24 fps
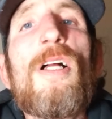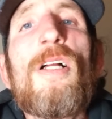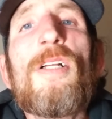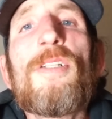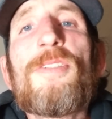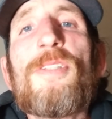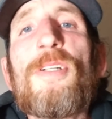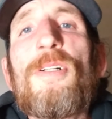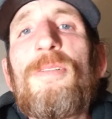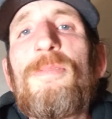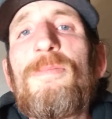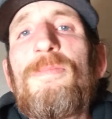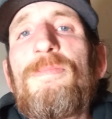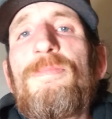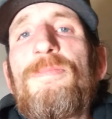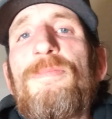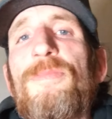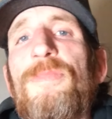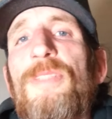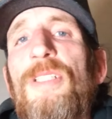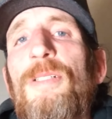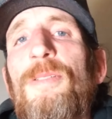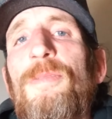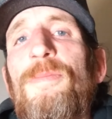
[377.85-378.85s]
So,
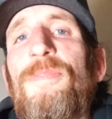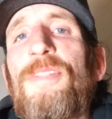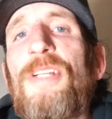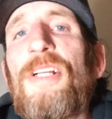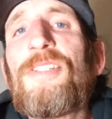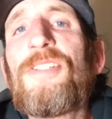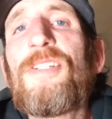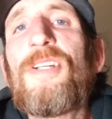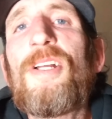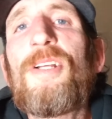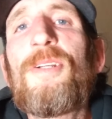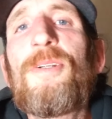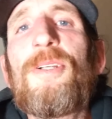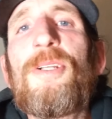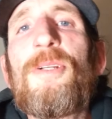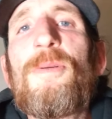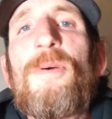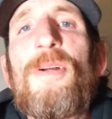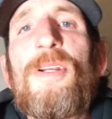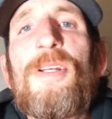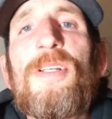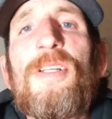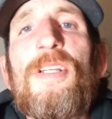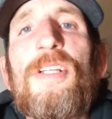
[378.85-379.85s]
that's all I really
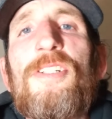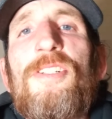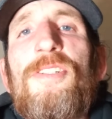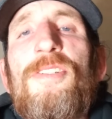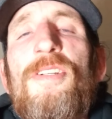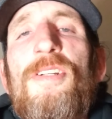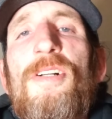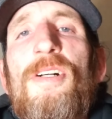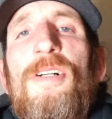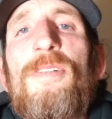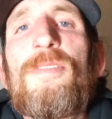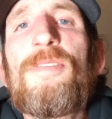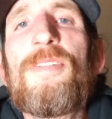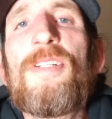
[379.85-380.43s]
wanted to let you know,